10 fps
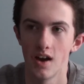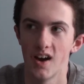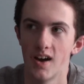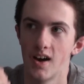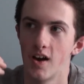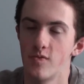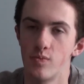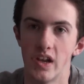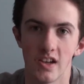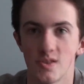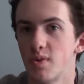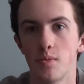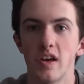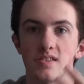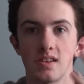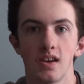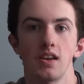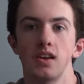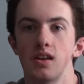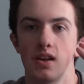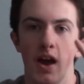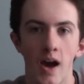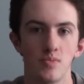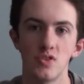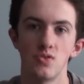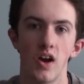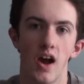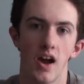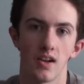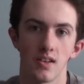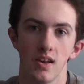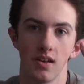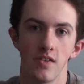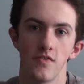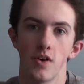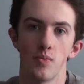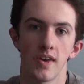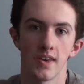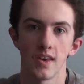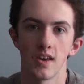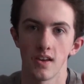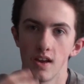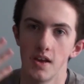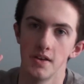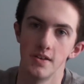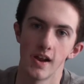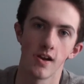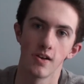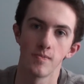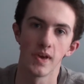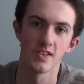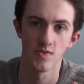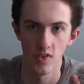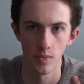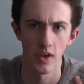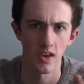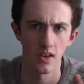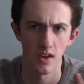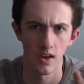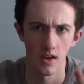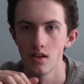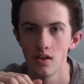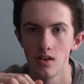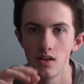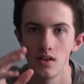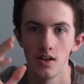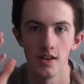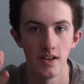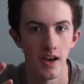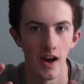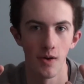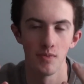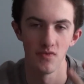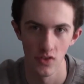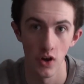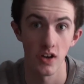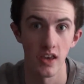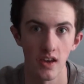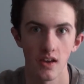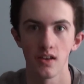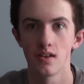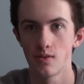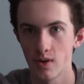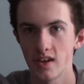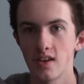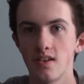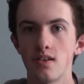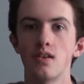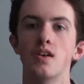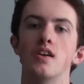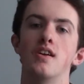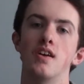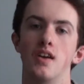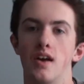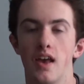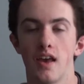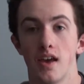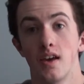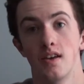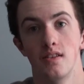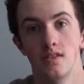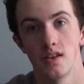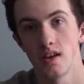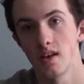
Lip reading: I've been experimenting in abstract filmmaking, narrative-based filmmaking, and now I'm vlogging right here. And